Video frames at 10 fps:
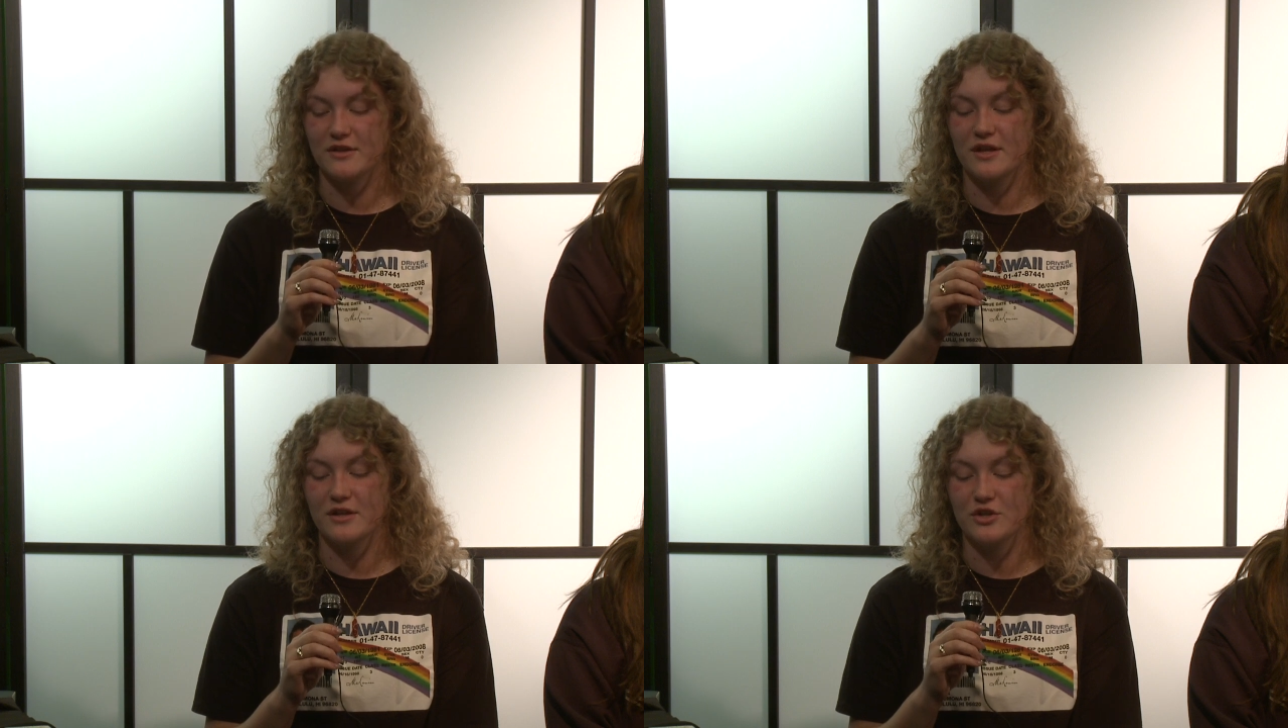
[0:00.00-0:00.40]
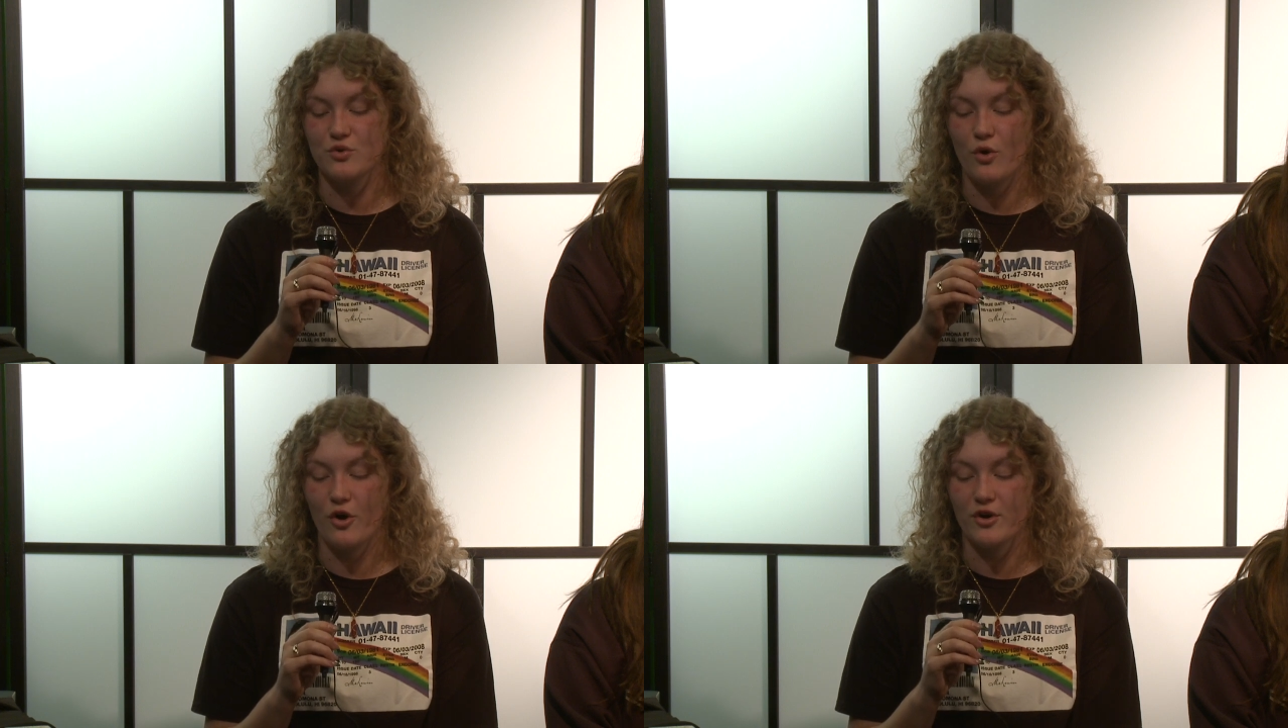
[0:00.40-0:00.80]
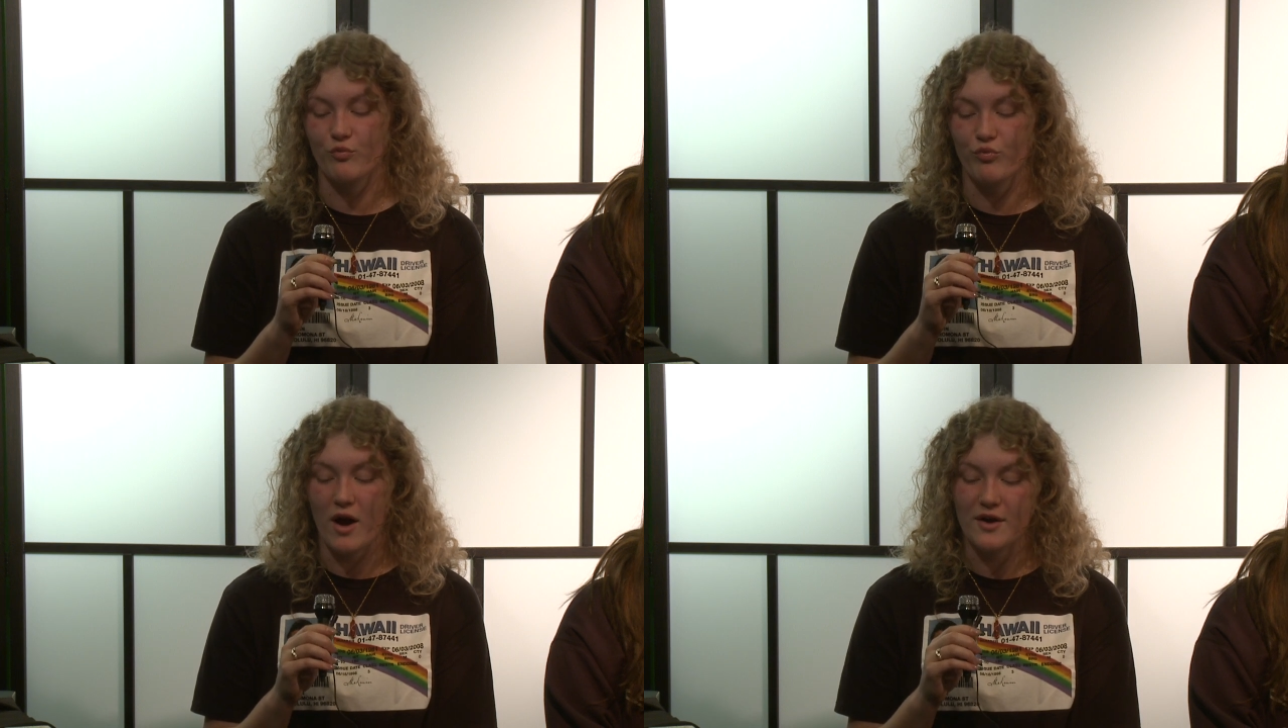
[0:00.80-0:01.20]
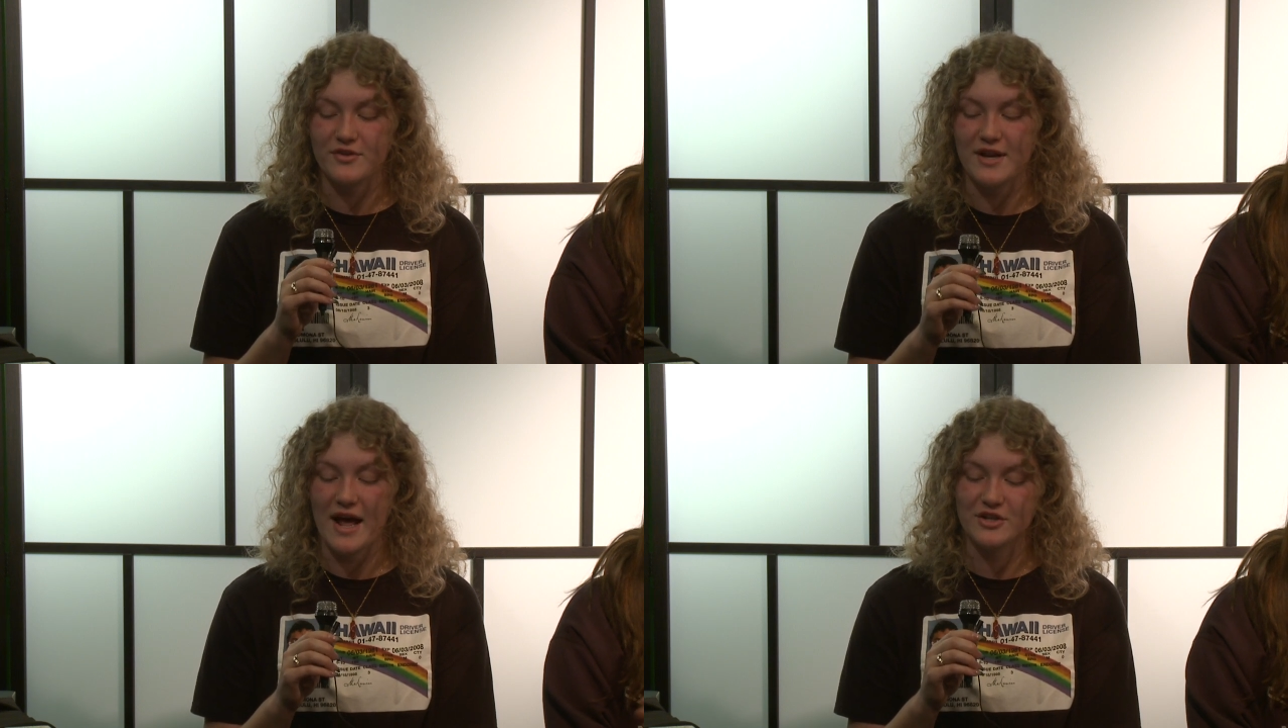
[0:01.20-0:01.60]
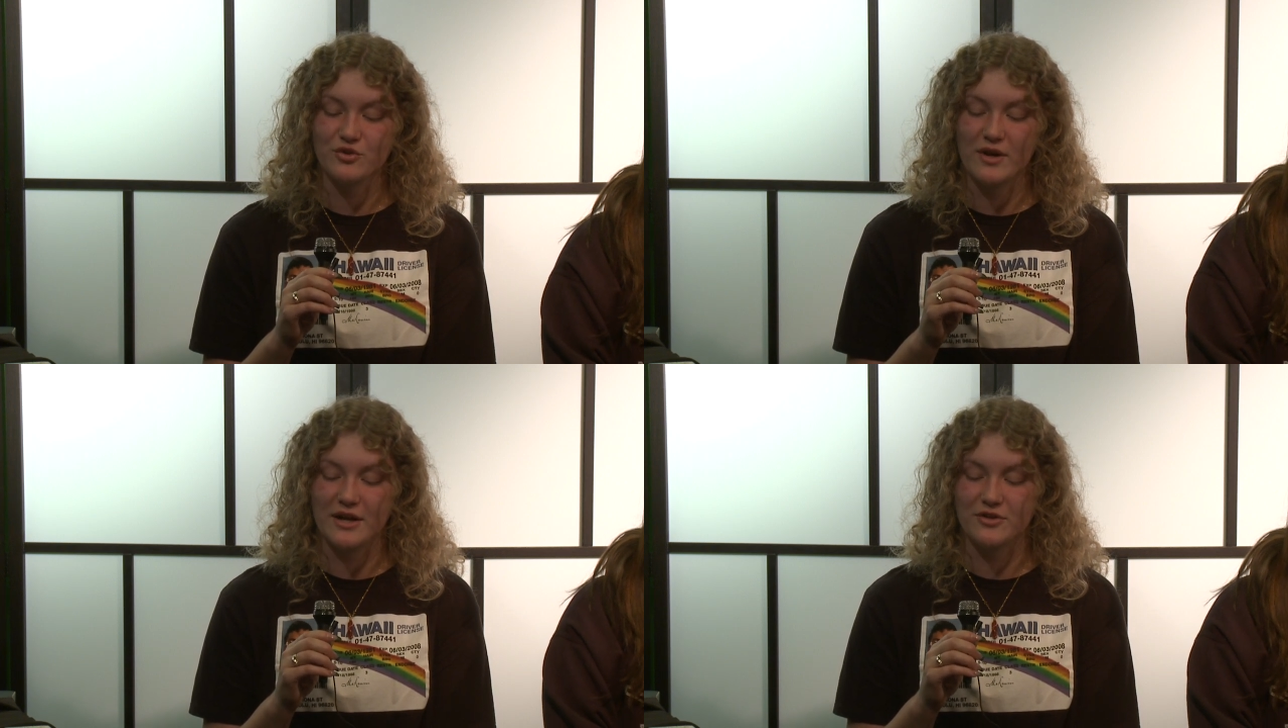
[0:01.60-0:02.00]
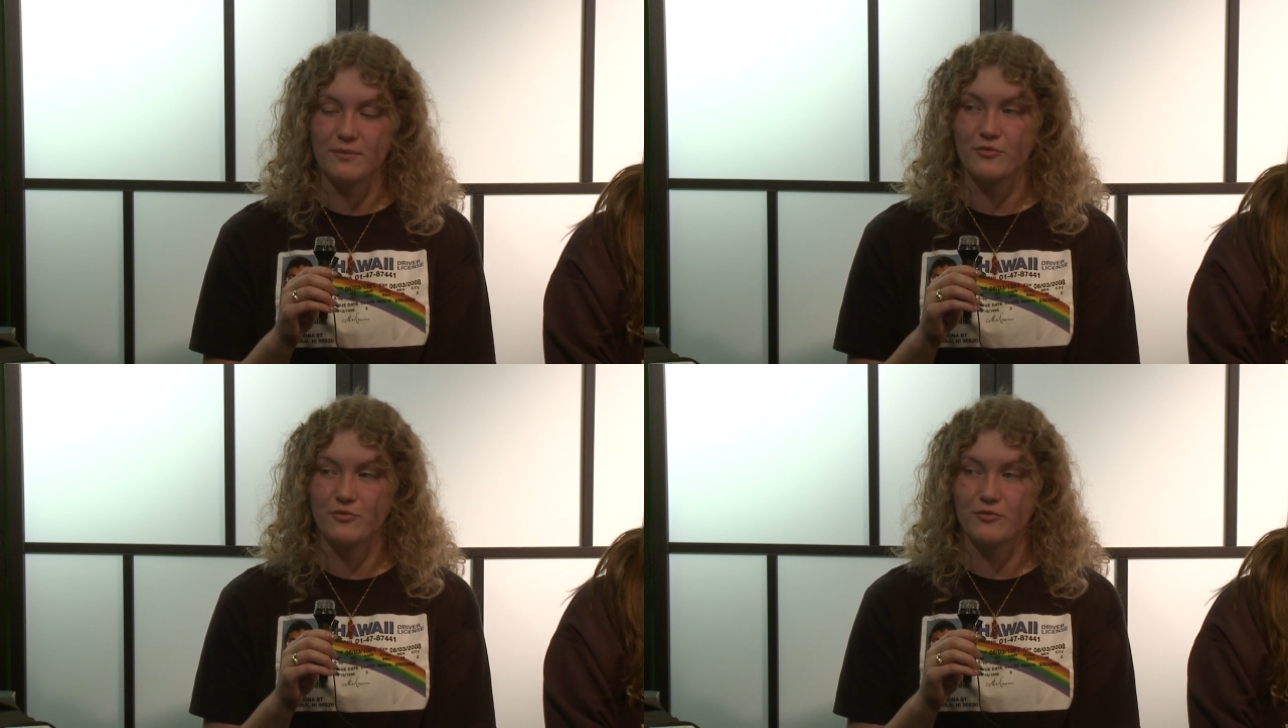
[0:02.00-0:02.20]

then you heard it rock the national anthem